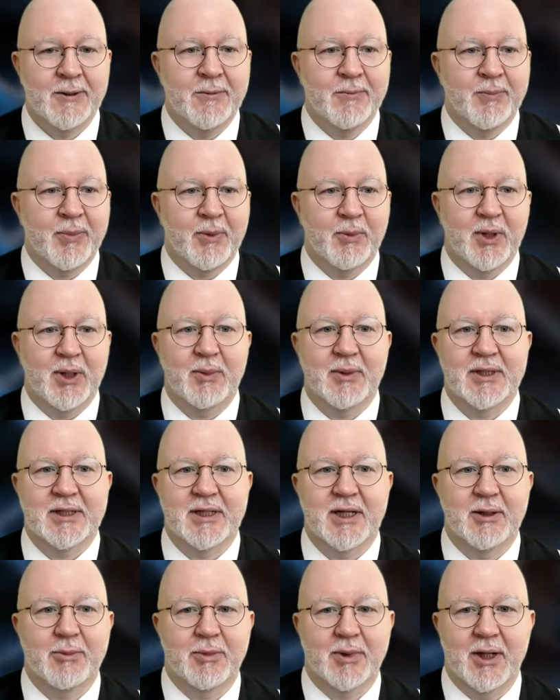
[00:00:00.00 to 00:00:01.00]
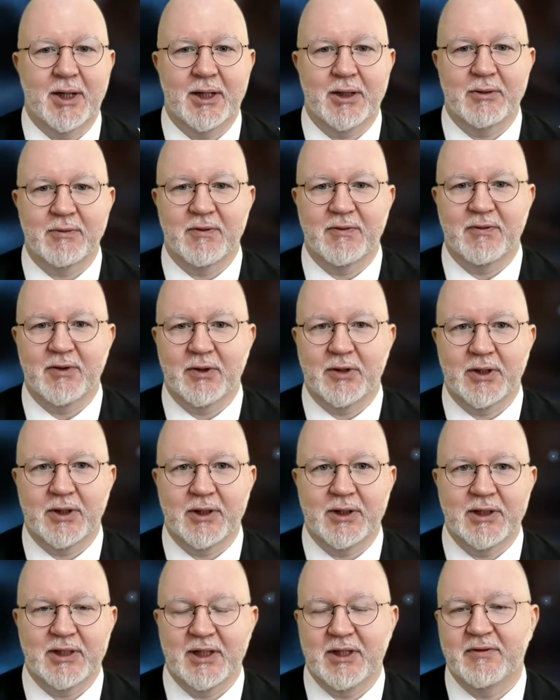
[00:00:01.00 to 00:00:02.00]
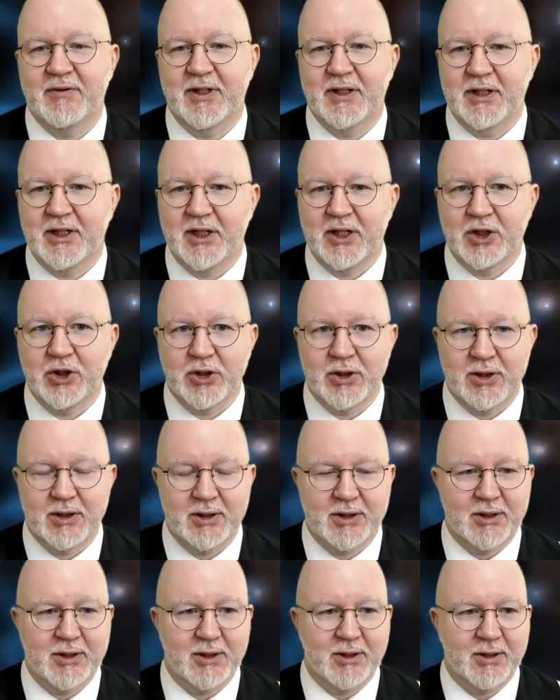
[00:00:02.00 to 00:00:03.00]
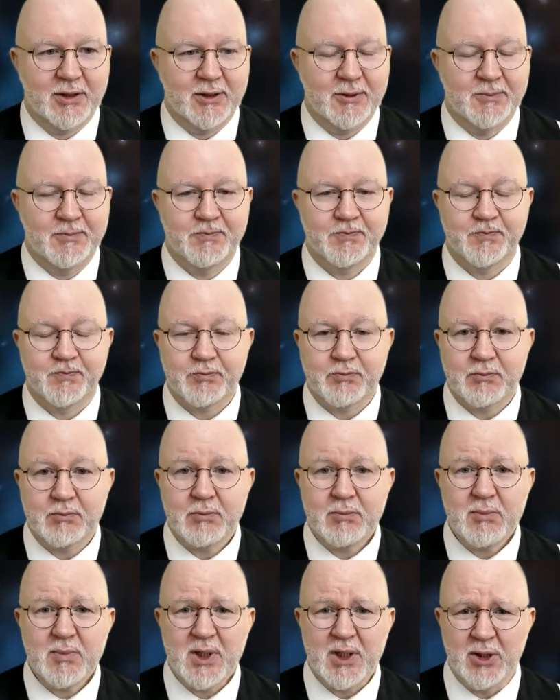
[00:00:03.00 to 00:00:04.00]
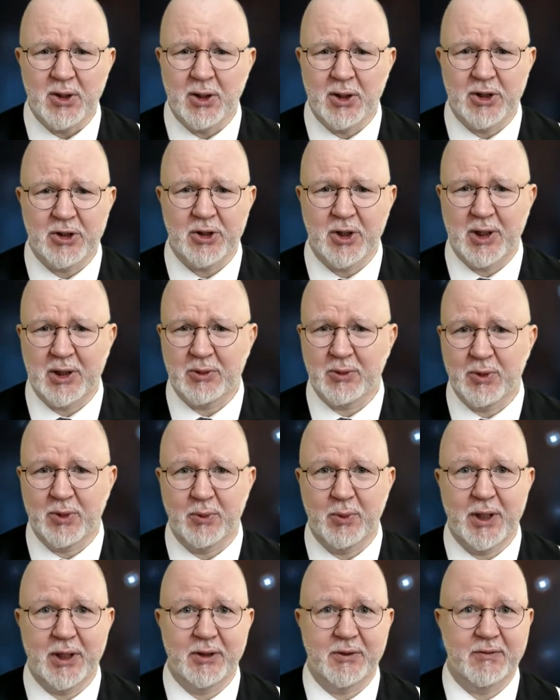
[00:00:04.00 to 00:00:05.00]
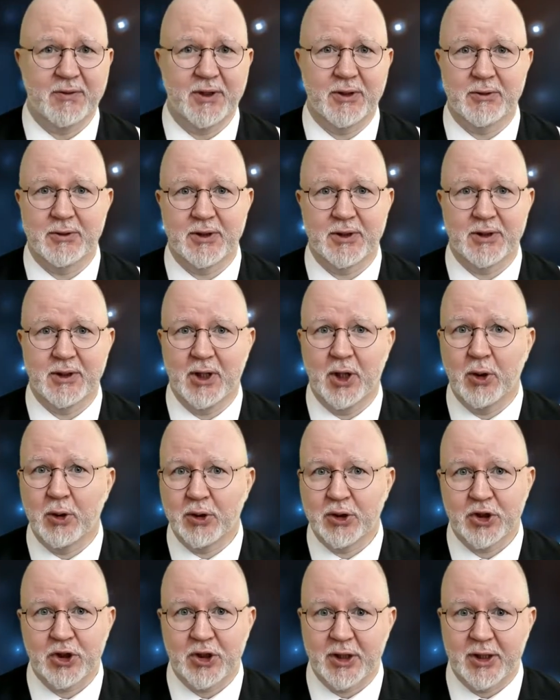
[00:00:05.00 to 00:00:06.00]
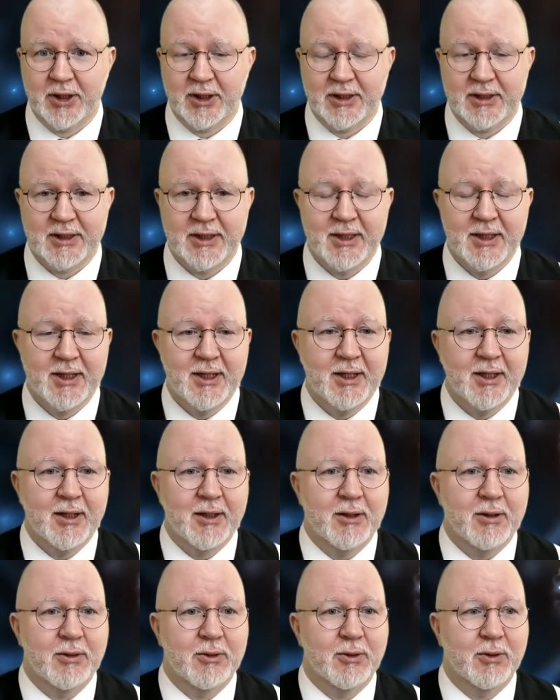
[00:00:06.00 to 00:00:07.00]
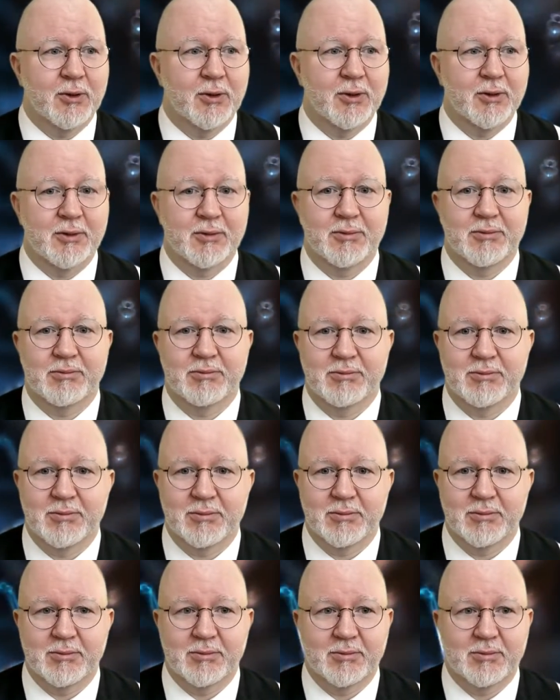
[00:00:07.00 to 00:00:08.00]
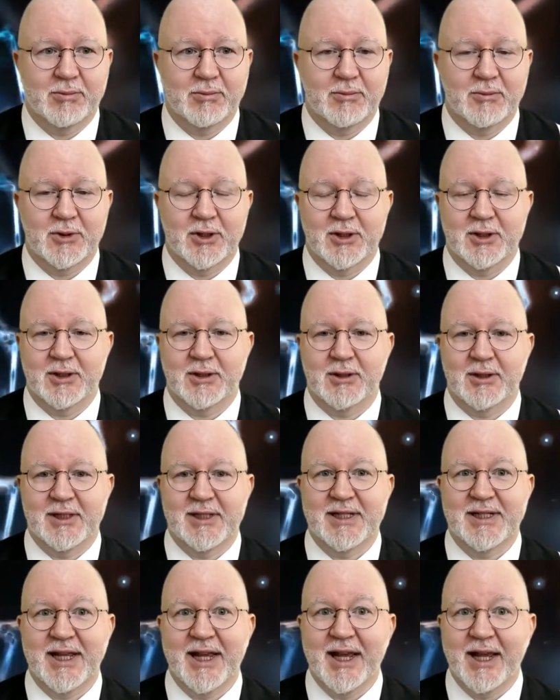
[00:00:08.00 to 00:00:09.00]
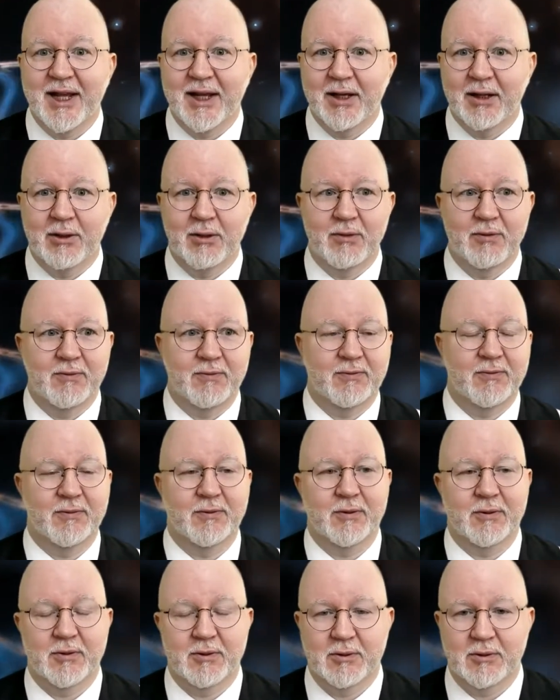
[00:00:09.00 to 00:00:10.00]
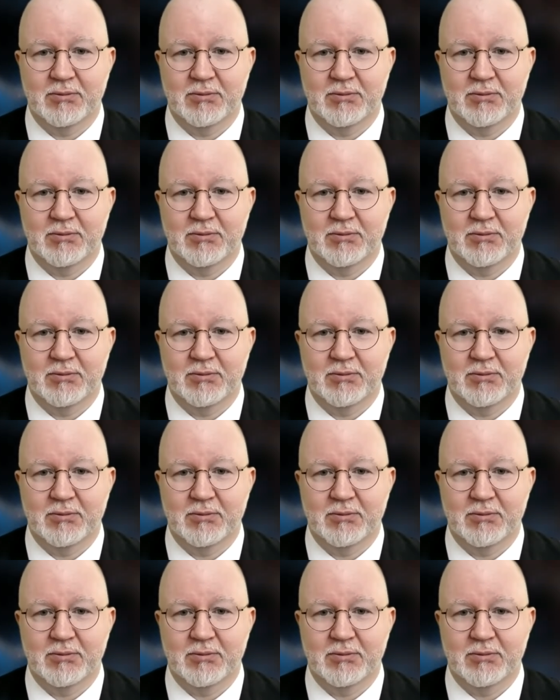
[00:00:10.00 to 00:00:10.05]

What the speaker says: Maybe some kind of a very disadvantageous contract with one of those loan sharks, or just a sale of